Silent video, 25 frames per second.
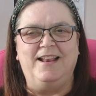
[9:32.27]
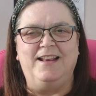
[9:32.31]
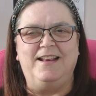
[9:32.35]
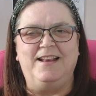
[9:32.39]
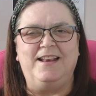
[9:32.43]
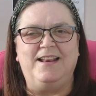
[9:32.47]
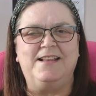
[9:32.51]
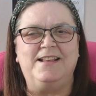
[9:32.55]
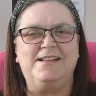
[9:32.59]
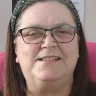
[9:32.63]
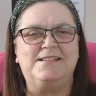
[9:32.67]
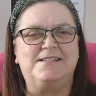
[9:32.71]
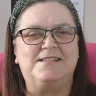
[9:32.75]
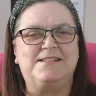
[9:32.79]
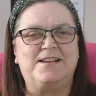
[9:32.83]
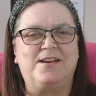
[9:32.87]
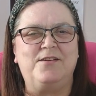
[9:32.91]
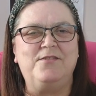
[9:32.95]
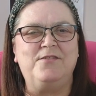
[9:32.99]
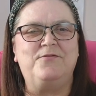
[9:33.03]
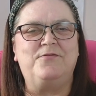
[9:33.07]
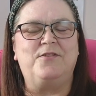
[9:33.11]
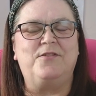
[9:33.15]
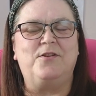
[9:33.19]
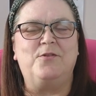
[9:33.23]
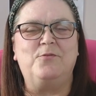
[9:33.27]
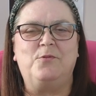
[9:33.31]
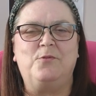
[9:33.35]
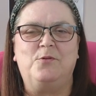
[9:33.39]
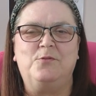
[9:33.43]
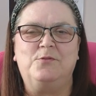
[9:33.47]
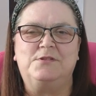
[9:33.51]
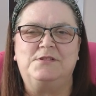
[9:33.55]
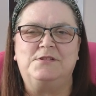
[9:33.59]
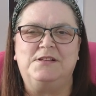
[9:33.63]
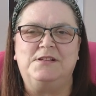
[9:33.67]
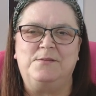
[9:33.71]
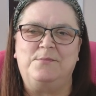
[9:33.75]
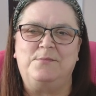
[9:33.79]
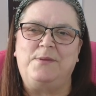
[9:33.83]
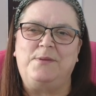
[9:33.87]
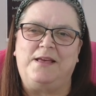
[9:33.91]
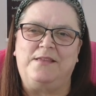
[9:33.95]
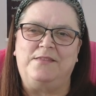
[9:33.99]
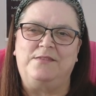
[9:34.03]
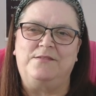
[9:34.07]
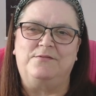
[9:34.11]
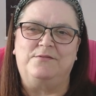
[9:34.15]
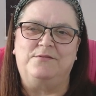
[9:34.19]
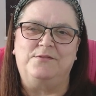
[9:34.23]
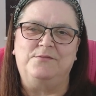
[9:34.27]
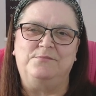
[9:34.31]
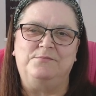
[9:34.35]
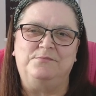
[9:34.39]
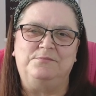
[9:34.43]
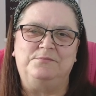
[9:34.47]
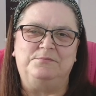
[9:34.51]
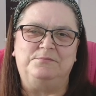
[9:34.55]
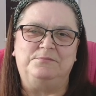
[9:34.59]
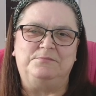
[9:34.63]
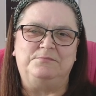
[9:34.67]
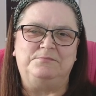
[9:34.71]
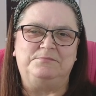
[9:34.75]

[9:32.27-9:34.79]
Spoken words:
Let's go for a walk to the bathroom.